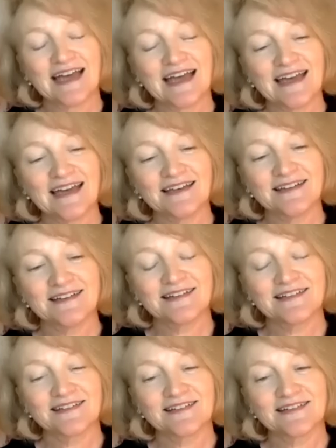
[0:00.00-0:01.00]
And,
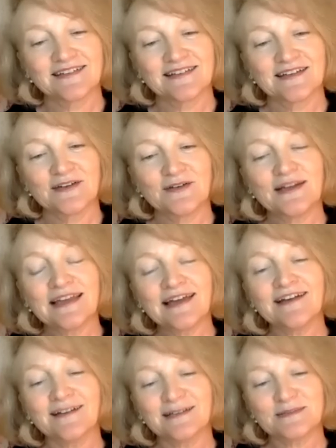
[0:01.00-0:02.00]
you know, I
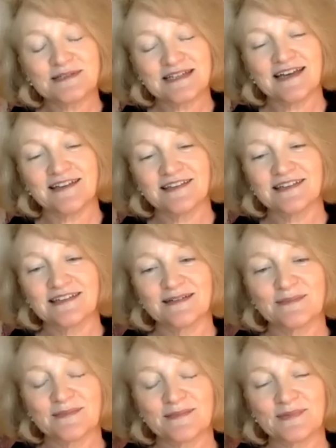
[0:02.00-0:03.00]
like
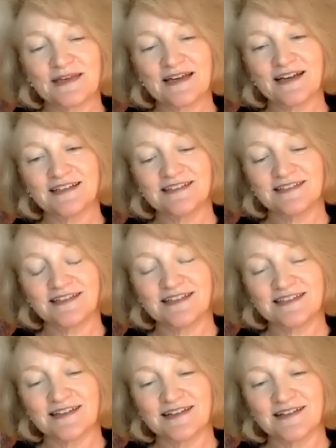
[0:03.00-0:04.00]
hospitality because it,